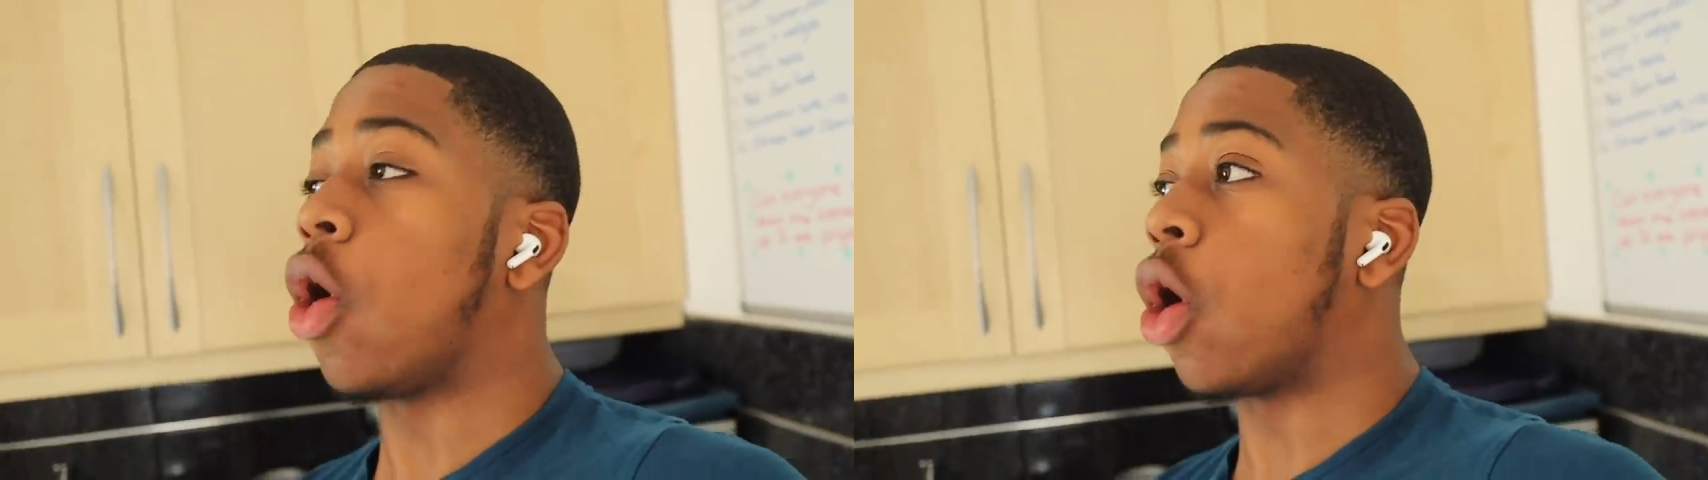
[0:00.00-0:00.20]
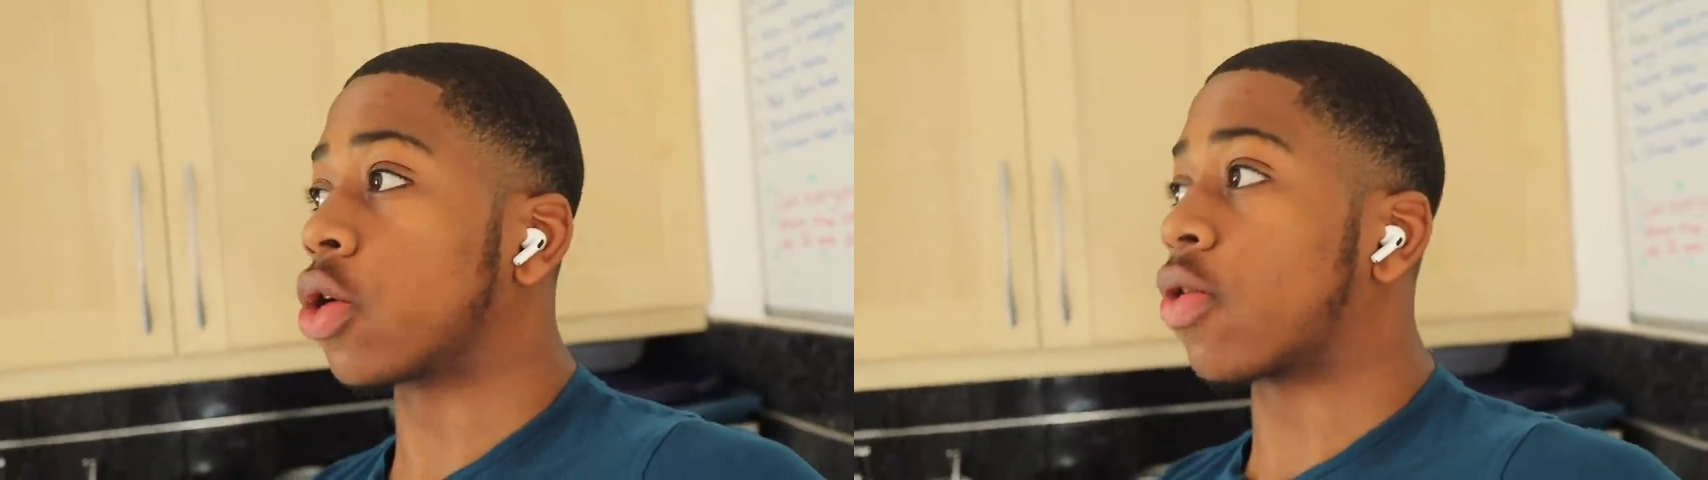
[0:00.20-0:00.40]

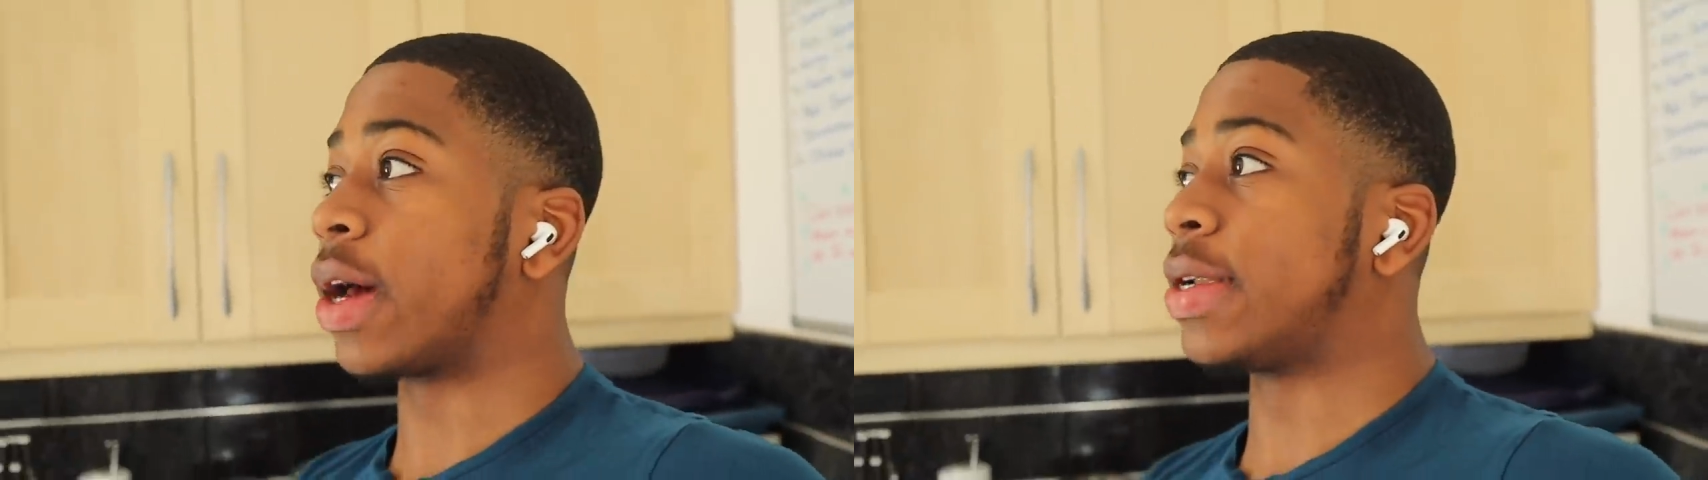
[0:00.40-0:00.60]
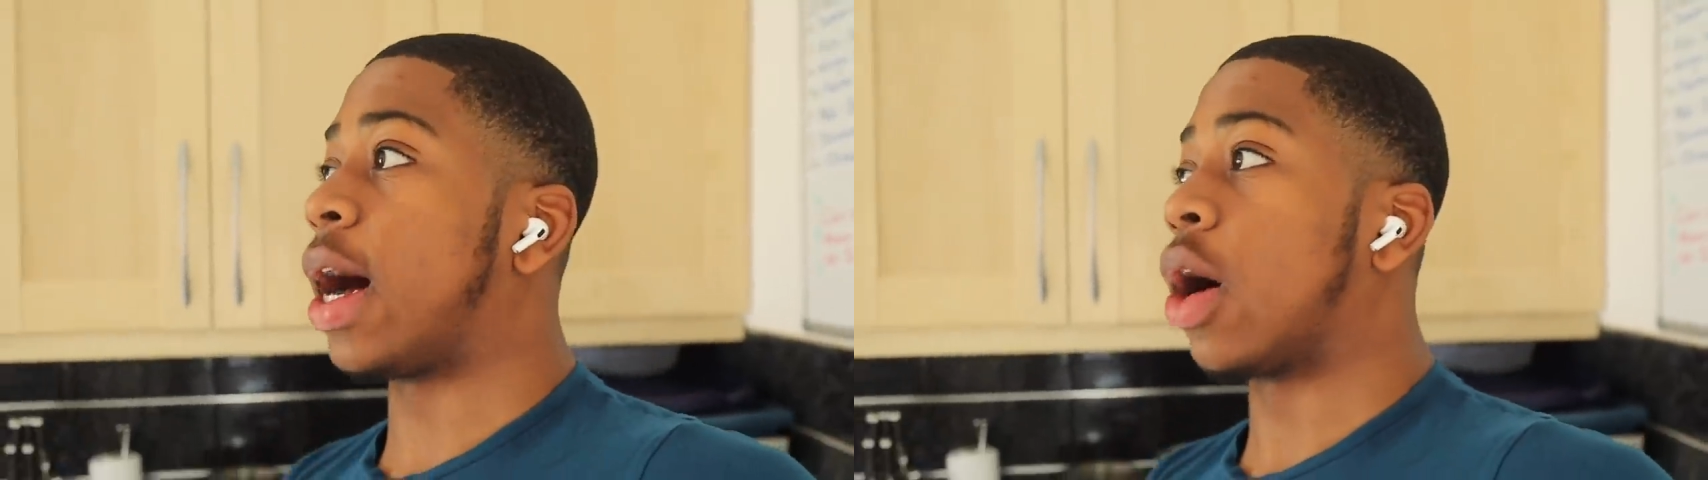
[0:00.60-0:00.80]
on
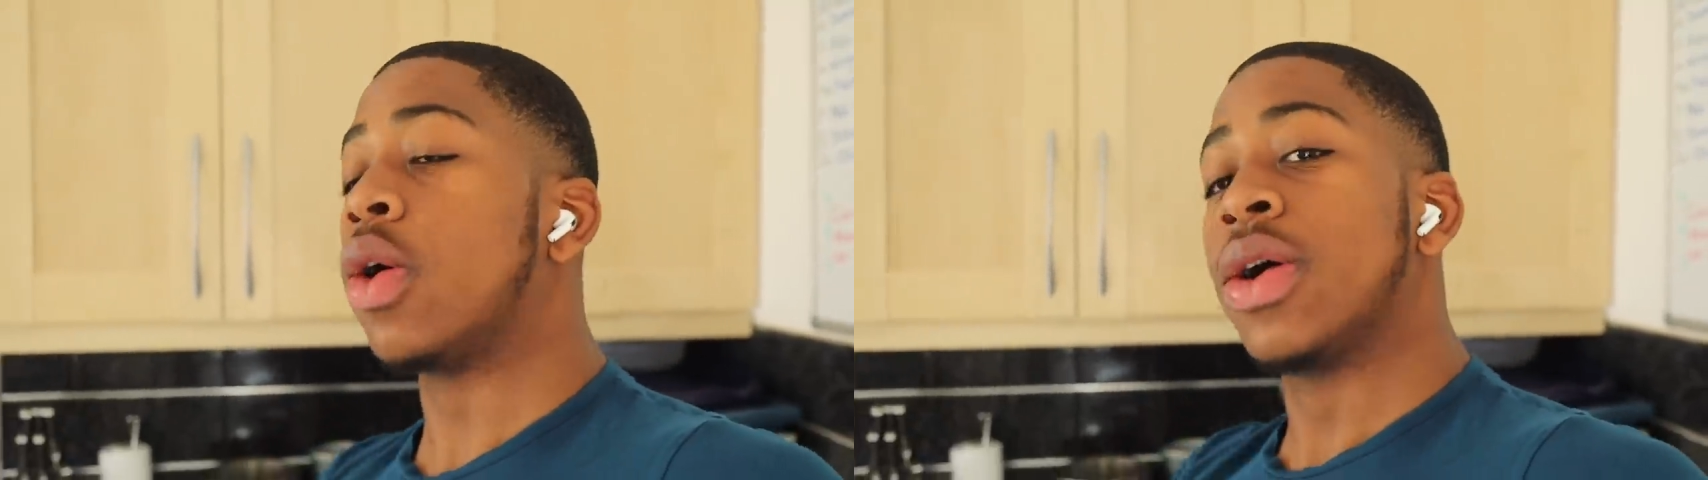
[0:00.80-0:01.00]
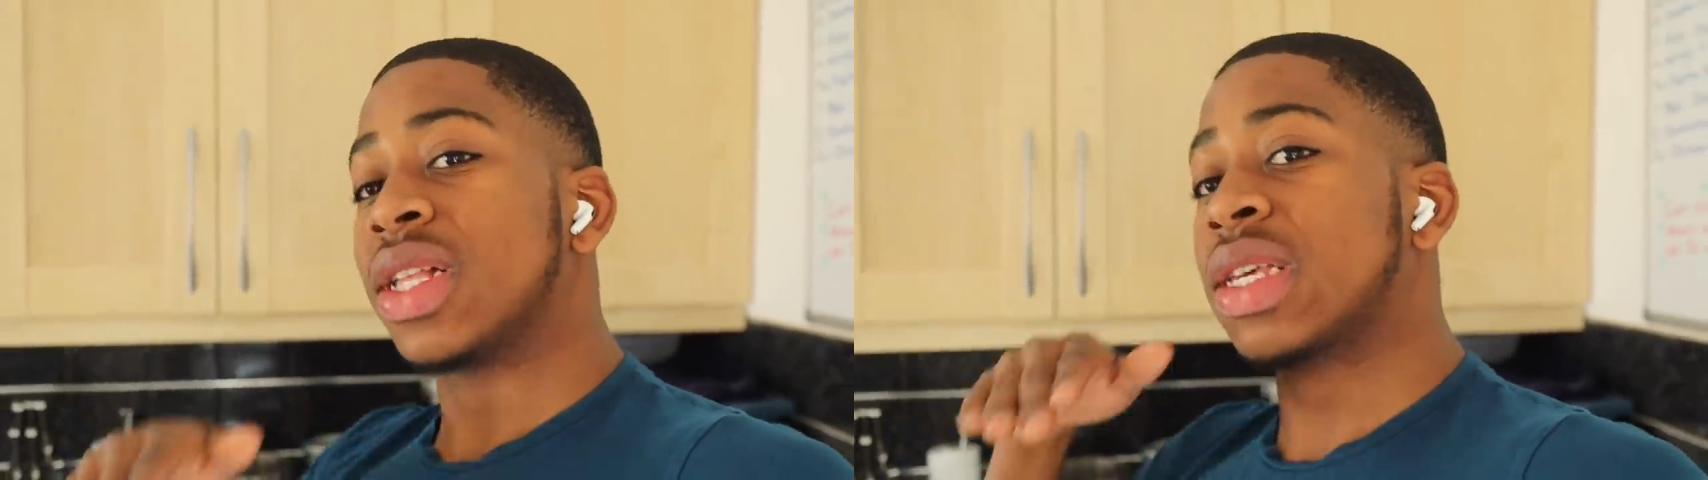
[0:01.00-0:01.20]
right
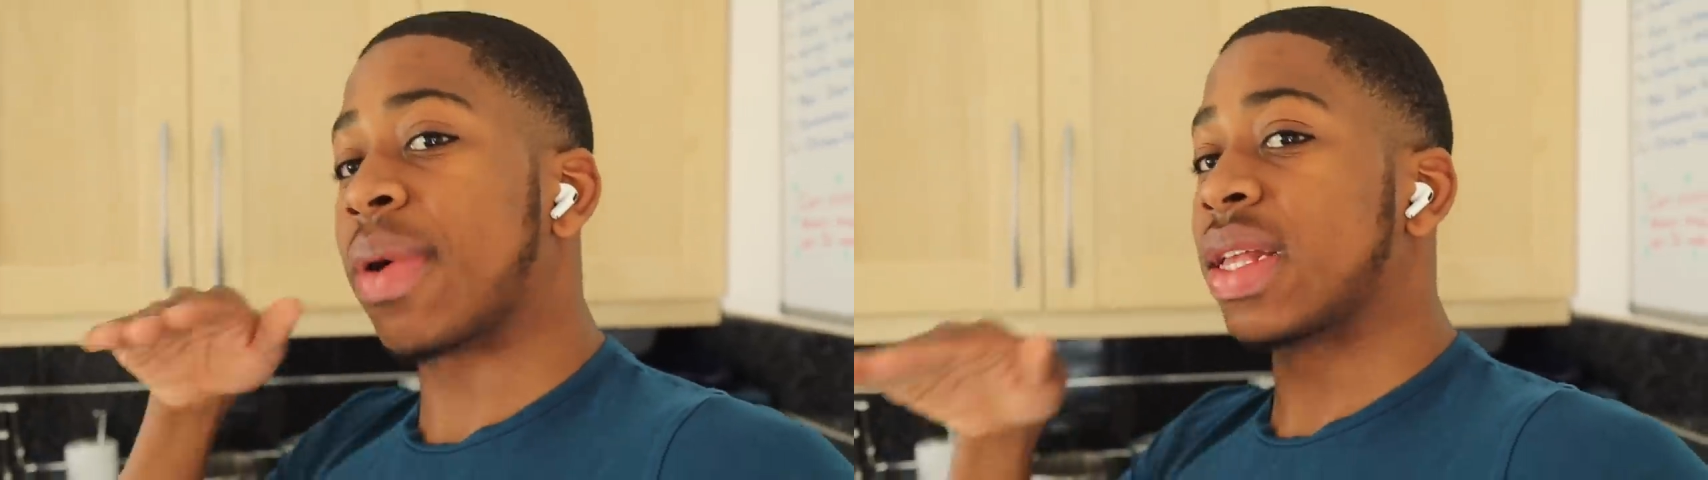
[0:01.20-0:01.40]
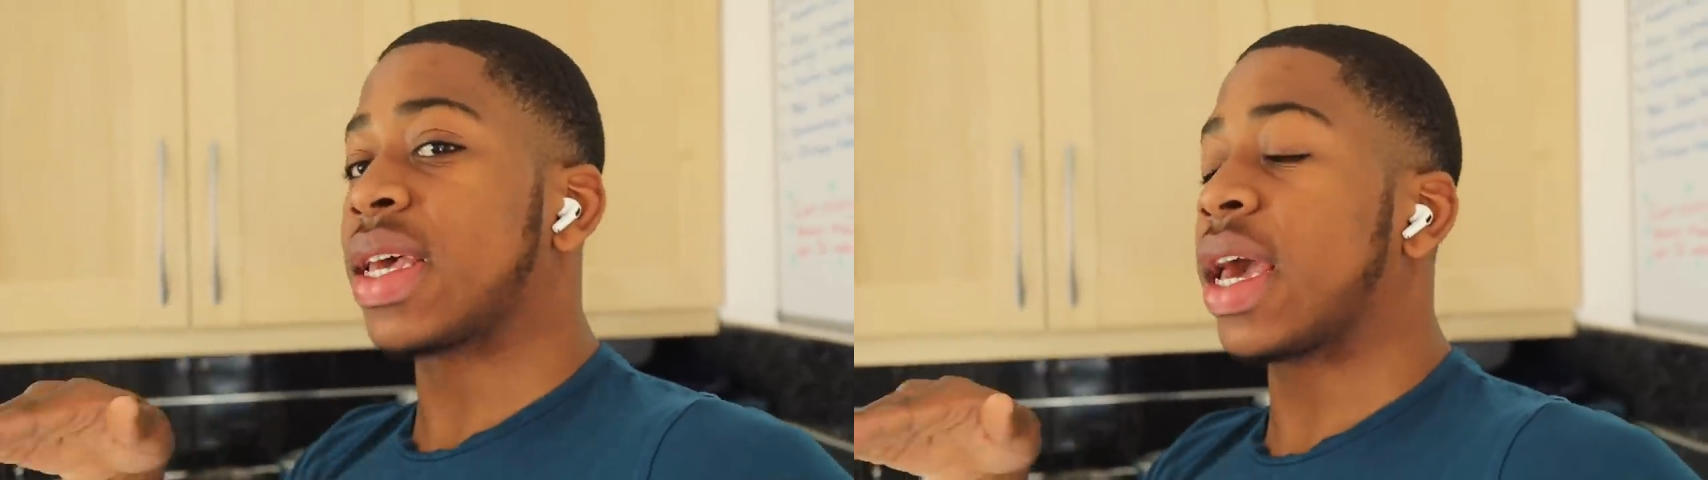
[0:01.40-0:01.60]
now to
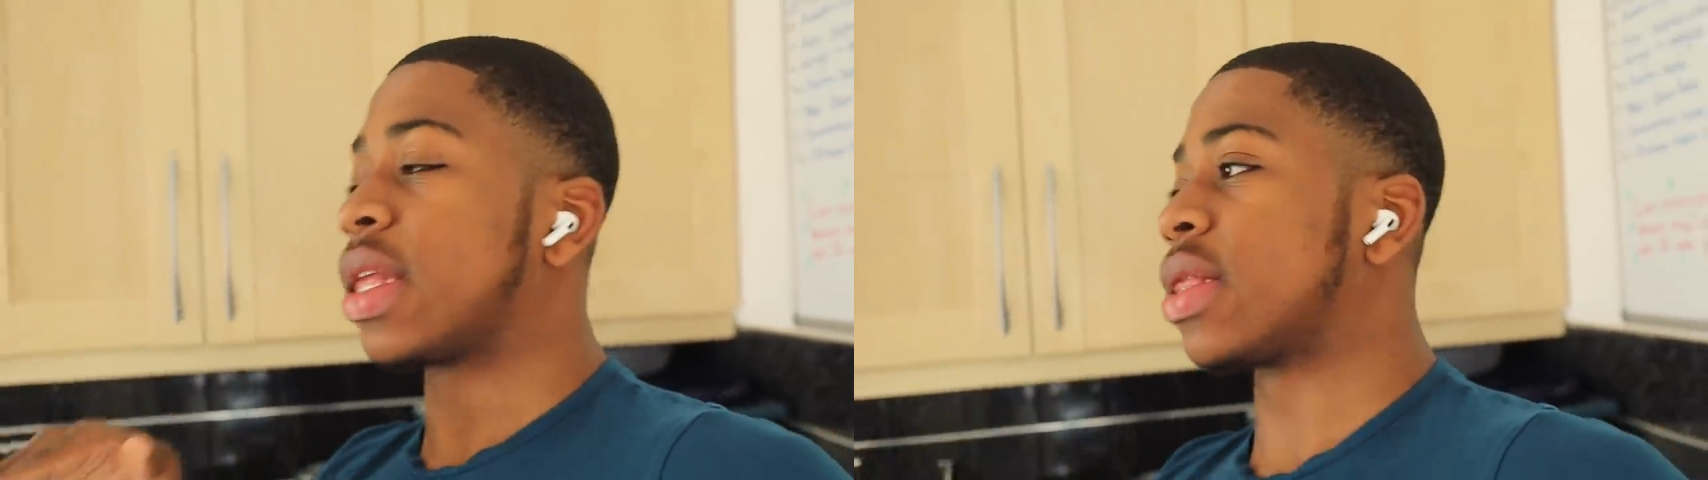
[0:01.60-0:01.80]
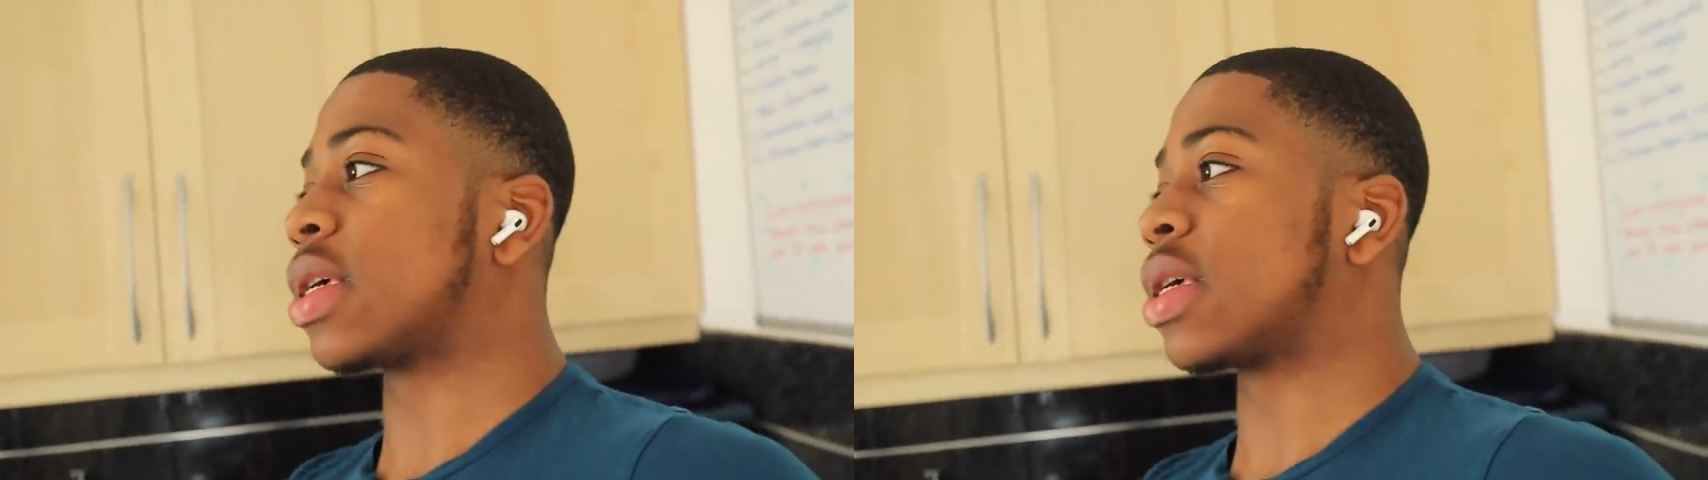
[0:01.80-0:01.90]
maintain